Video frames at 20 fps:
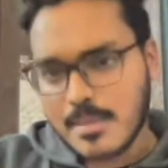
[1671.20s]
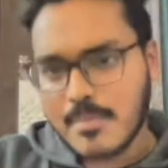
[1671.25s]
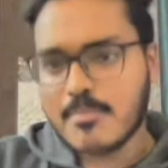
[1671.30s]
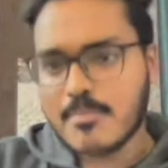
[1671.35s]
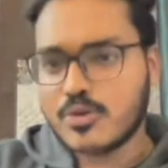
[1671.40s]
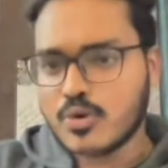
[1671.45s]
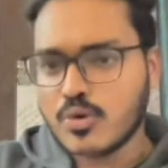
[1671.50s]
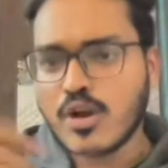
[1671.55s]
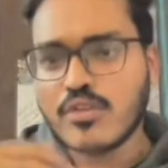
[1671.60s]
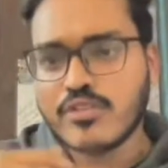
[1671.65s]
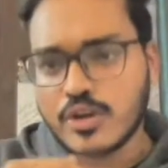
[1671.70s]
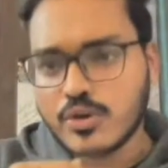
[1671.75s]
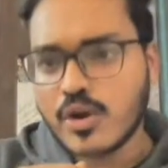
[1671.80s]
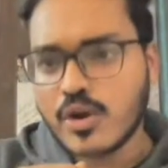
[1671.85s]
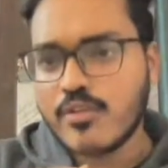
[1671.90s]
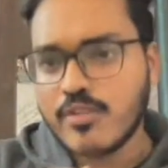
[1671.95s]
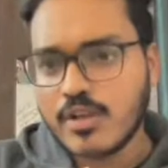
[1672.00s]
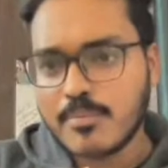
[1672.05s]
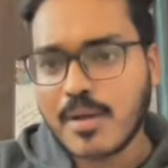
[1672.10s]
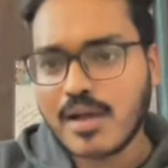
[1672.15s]

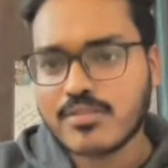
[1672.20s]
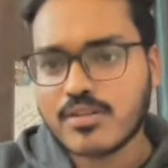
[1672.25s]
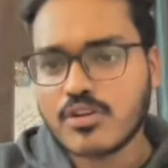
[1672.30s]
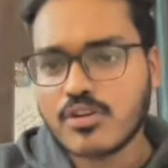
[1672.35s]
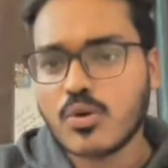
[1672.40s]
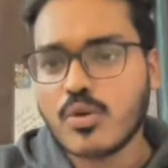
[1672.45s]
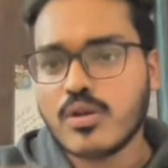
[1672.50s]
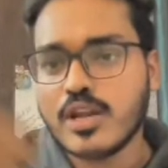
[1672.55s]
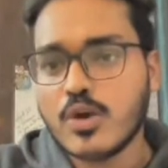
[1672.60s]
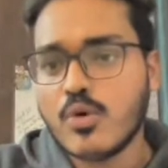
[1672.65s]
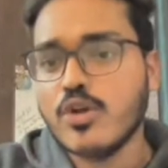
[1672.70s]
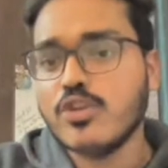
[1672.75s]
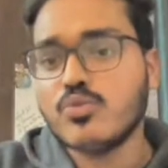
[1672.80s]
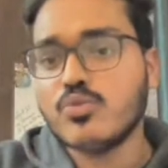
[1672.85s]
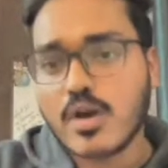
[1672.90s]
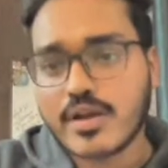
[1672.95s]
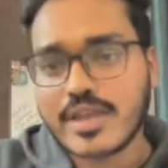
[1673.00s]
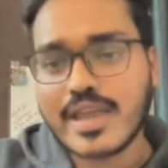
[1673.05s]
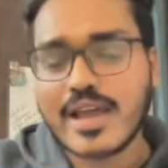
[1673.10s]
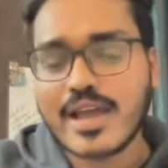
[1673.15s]
2021 pass out only, who is
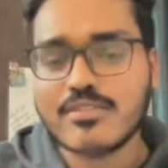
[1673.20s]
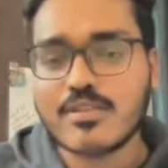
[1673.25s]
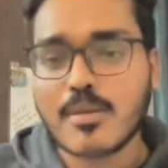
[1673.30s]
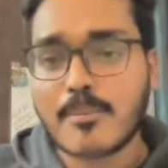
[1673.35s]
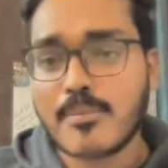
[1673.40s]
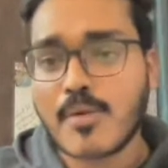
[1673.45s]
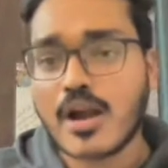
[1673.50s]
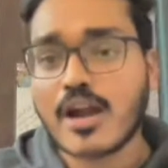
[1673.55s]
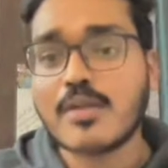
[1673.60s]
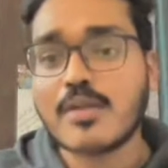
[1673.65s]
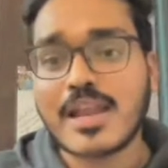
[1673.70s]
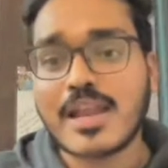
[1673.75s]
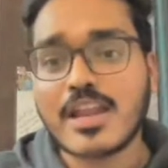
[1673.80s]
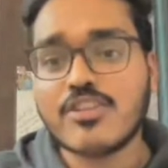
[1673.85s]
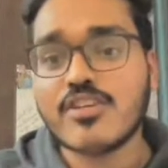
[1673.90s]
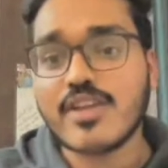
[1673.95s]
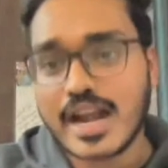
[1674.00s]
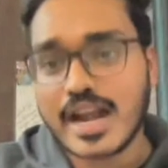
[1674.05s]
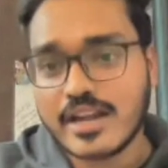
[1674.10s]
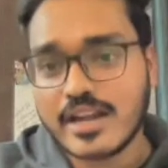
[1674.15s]
working as a product manager
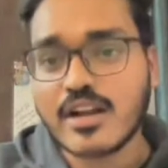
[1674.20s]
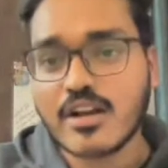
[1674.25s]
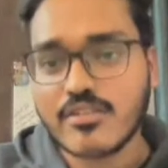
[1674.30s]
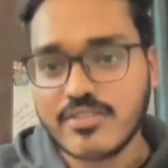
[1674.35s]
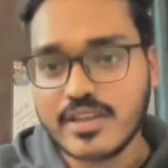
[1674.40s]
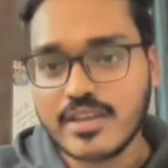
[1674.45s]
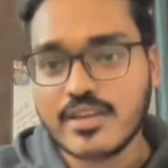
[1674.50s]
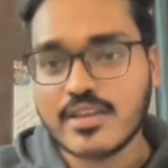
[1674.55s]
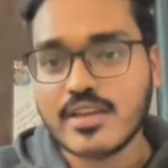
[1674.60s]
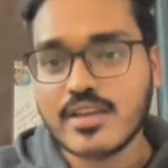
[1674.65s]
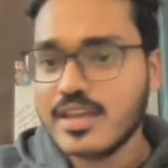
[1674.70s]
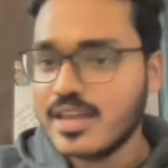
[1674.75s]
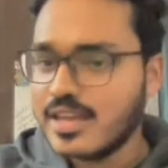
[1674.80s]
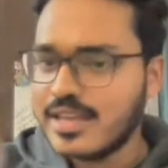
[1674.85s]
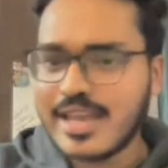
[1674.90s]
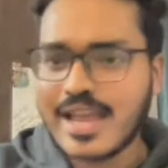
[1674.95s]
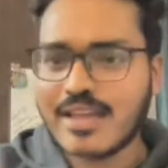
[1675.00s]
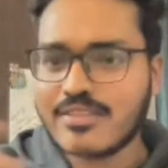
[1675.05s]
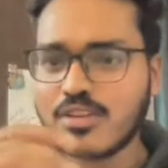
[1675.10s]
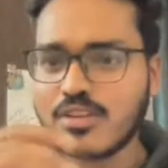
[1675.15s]
at Navi. He
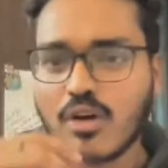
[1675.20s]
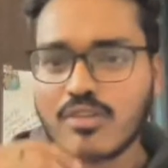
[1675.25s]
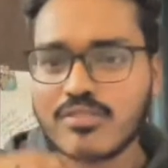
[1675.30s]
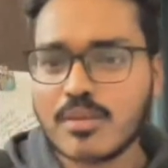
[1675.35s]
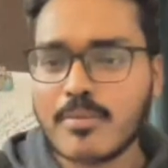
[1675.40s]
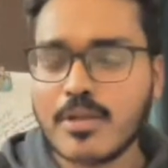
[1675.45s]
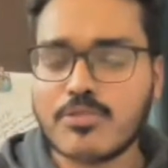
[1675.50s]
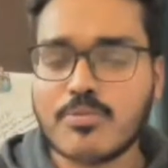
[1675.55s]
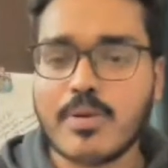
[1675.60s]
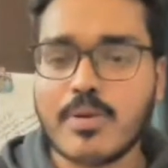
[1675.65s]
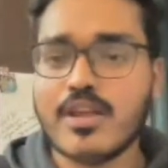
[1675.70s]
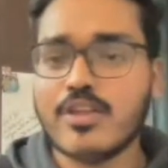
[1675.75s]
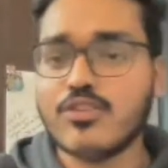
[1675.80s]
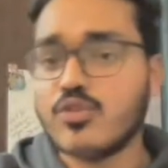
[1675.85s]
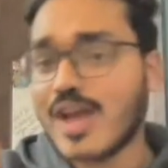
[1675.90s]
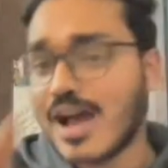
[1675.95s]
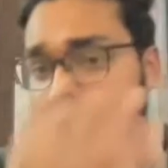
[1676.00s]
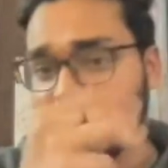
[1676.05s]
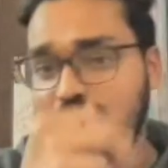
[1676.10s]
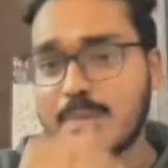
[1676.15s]
has an awesome experience. You
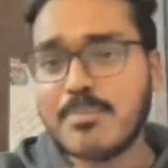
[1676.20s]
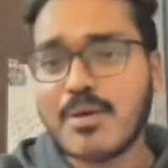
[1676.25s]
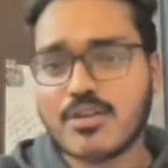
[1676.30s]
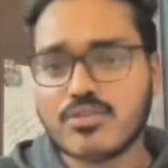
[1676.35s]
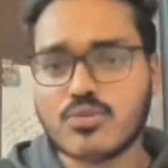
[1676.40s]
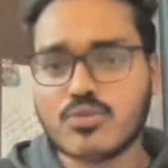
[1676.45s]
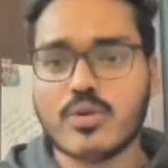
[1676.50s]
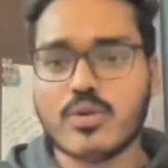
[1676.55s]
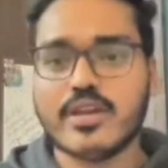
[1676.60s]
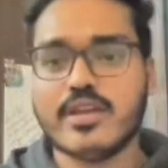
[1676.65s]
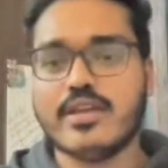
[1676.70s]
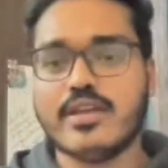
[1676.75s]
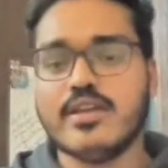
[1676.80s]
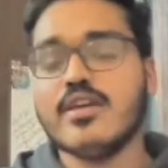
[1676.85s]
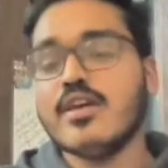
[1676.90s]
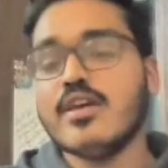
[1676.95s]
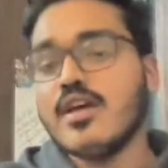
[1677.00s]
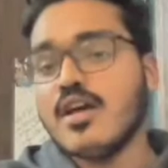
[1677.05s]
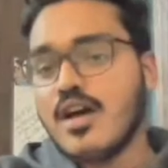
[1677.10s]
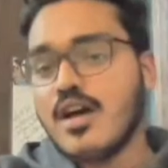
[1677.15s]
have Deepak Soni,
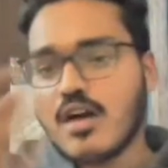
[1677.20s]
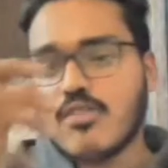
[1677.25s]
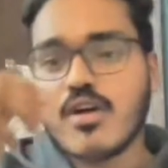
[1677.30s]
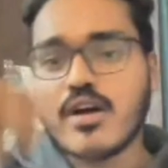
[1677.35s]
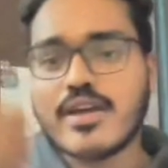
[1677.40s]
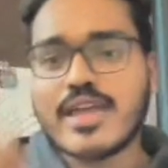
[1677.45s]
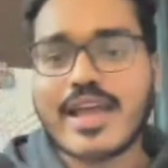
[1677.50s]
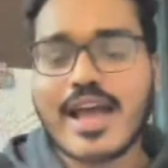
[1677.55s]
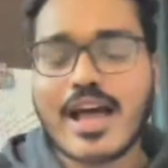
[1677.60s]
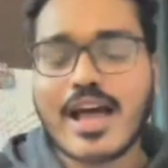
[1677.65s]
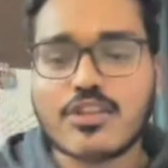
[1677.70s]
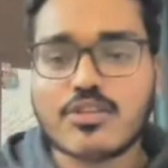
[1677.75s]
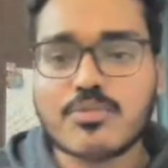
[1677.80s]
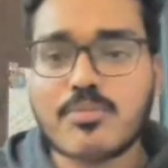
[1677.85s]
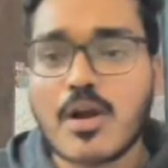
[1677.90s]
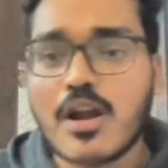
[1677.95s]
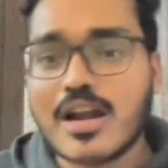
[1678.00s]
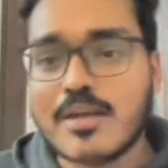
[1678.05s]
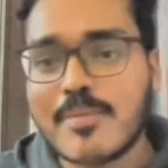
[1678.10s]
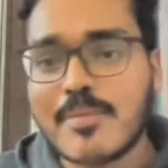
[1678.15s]
working as
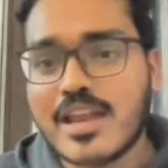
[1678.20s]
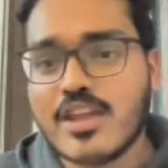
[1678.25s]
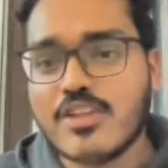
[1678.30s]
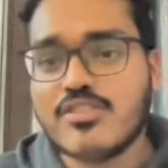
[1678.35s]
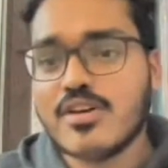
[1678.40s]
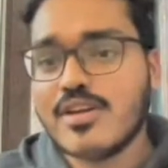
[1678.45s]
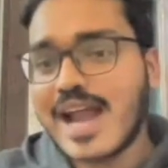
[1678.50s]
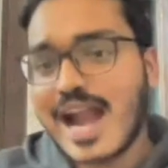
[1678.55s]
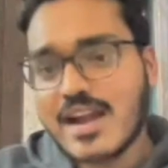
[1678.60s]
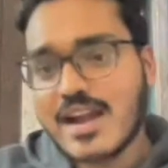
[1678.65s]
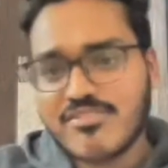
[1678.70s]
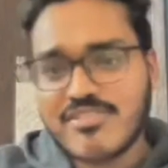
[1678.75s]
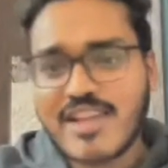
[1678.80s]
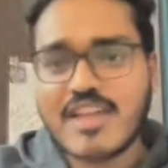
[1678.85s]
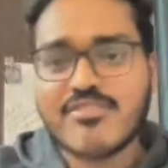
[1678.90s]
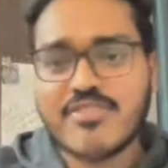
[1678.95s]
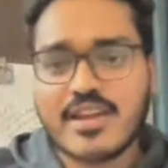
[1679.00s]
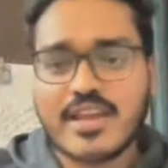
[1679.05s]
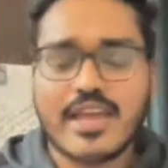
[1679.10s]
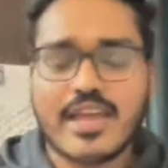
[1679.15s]
product manager at
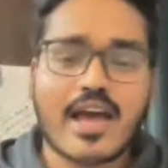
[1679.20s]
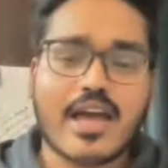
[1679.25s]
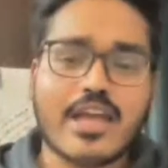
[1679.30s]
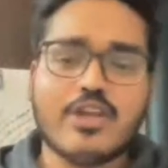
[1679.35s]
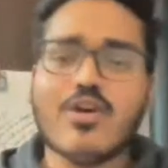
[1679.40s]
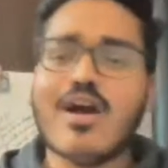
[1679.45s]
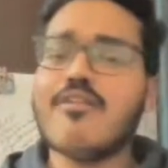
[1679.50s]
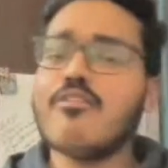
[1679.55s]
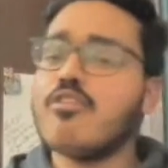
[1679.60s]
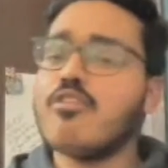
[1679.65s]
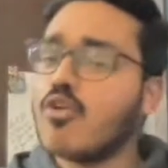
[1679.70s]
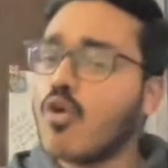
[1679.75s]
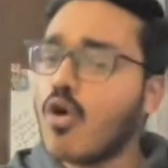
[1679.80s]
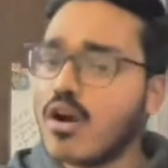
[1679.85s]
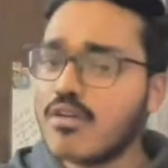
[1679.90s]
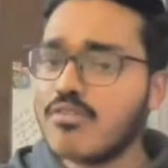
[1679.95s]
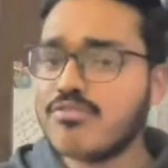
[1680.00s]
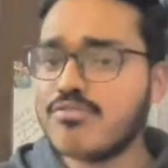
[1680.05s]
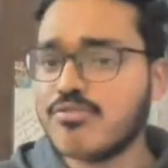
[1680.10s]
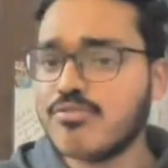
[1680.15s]
Flyfin AI. You have a lot
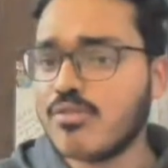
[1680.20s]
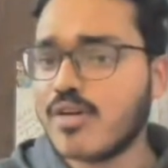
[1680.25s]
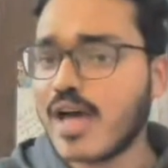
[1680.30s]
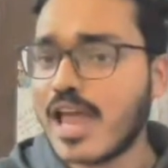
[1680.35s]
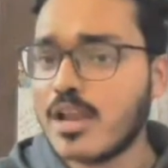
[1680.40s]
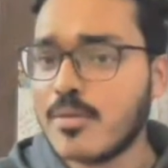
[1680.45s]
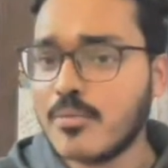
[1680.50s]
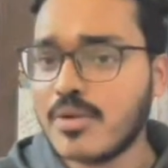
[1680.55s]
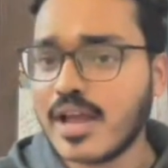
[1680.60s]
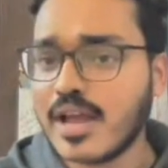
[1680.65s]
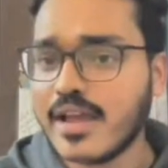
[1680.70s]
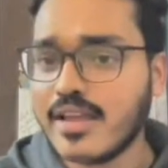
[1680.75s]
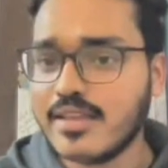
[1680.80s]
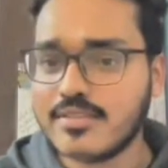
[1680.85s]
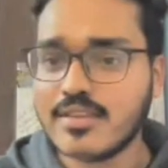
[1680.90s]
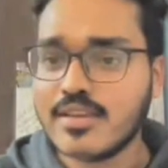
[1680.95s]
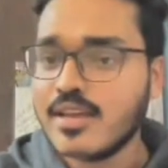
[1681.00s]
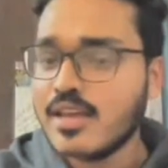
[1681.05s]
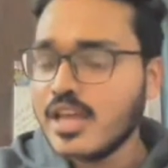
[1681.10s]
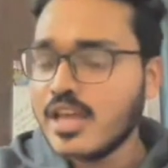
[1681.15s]
of alumni.
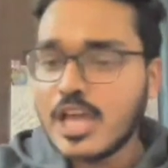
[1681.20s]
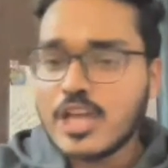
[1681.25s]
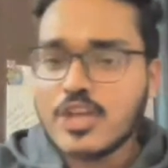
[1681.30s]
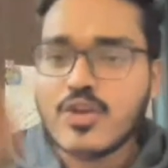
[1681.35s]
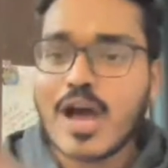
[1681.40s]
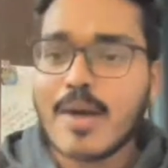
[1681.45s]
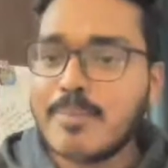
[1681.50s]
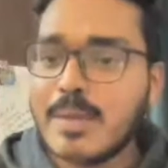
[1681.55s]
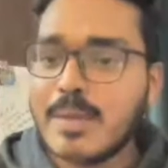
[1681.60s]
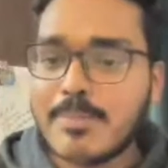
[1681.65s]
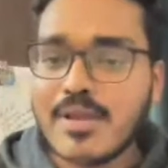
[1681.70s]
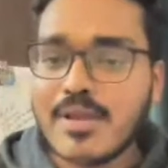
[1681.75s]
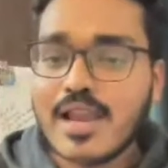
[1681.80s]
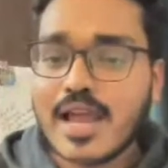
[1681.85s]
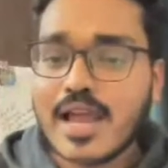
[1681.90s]
You have people,